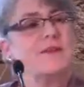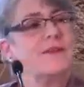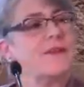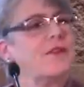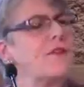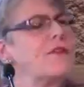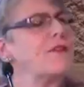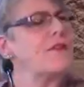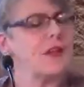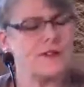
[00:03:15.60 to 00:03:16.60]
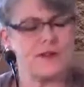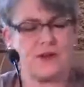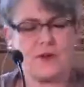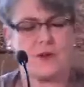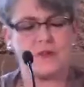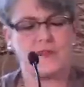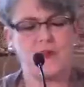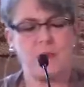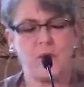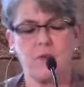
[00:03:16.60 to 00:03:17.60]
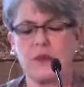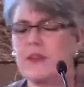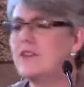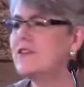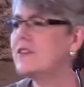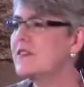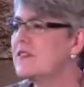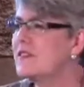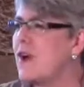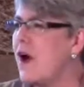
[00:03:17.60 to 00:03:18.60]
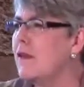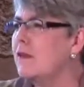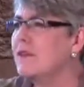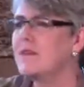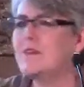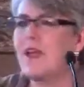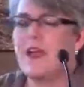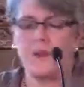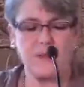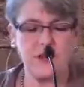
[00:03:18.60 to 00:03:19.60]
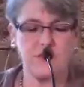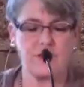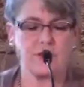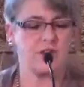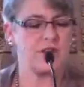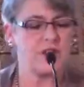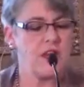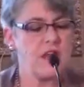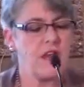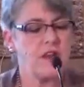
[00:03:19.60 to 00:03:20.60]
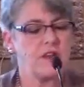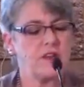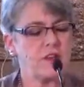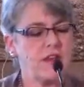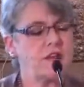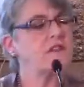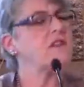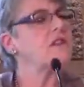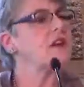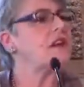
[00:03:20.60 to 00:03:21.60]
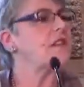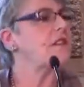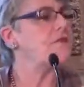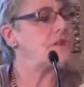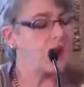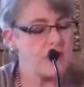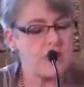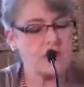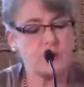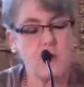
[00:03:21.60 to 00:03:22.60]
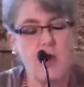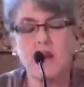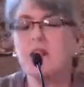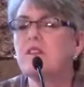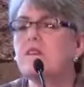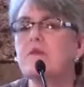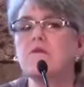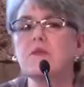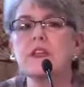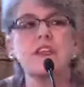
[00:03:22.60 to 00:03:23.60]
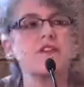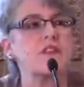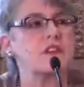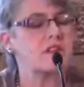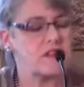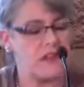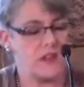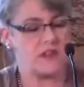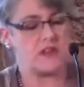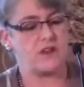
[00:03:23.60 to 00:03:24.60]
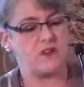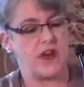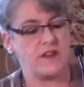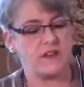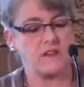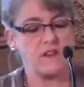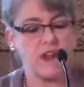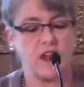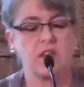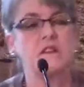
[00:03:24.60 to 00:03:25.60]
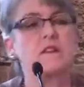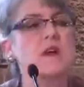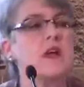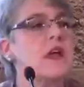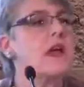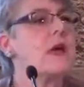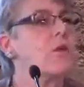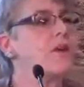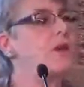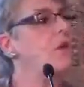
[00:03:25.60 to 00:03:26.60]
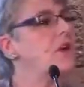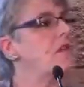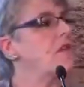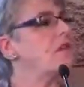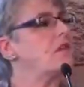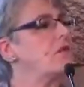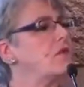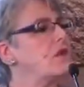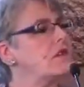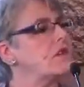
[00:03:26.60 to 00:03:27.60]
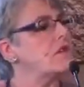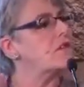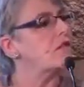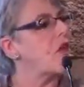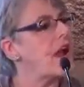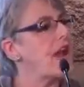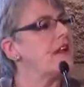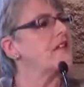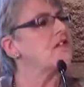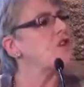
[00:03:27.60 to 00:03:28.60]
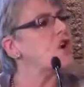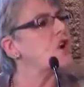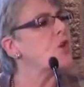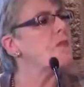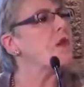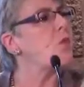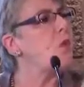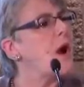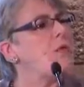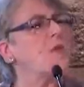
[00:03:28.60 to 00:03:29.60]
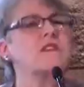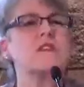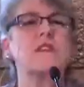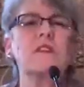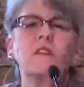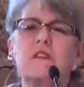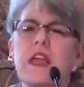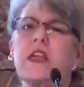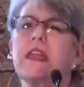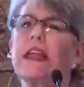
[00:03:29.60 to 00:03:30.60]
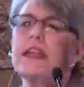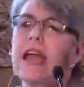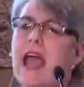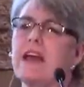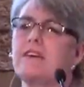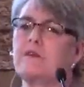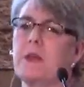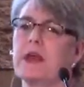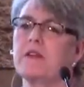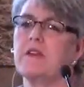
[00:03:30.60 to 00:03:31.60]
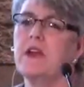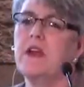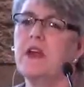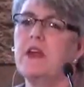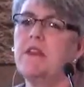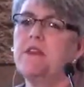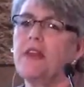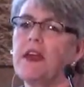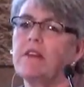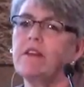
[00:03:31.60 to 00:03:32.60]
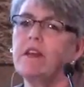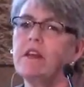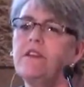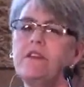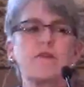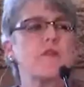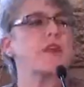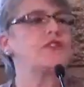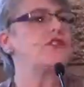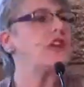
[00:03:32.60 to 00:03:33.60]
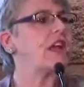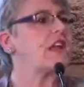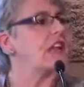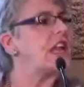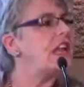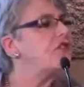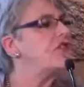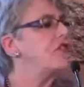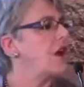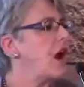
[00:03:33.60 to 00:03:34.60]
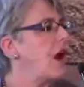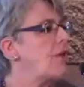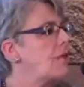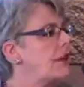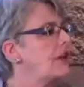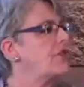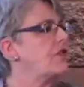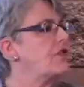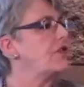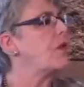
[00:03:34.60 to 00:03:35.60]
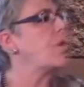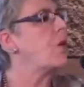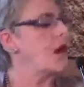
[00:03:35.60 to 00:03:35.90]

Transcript: So a few years ago, some religious scholars and researchers decided to study the various Protestant religions in the United States. And what they wanted to do was to try and determine what was the salient aspect that differentiated each religion from one